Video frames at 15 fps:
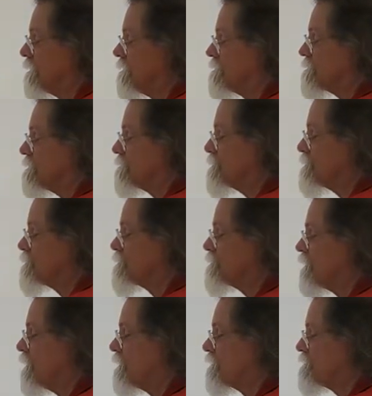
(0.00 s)
So I'm going to just
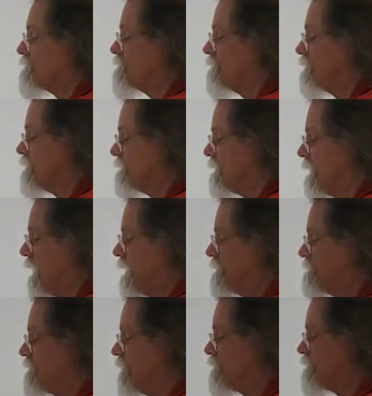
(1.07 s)
draw 2 lines. And
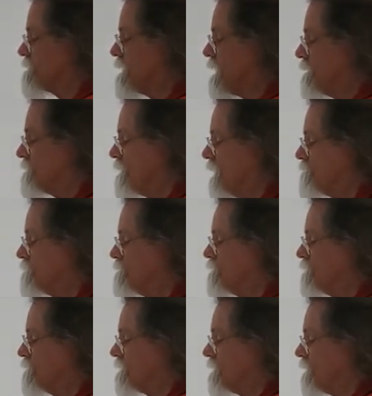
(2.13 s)
you notice that I'm
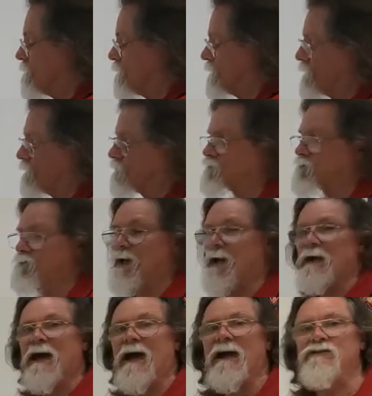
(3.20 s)
doing a couple circles so I
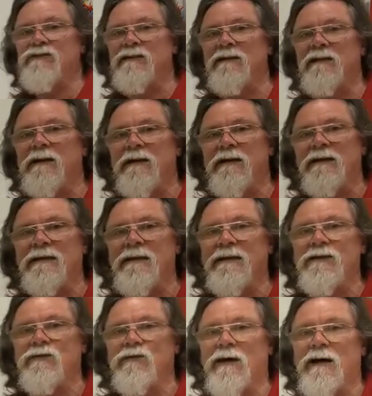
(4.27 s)
actually get
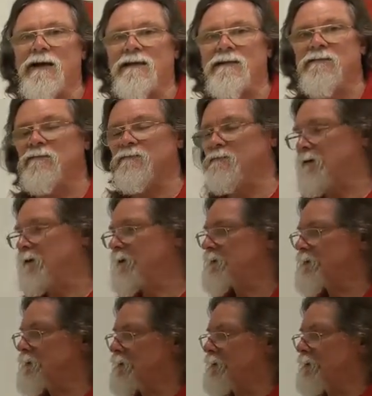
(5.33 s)
it right, all right?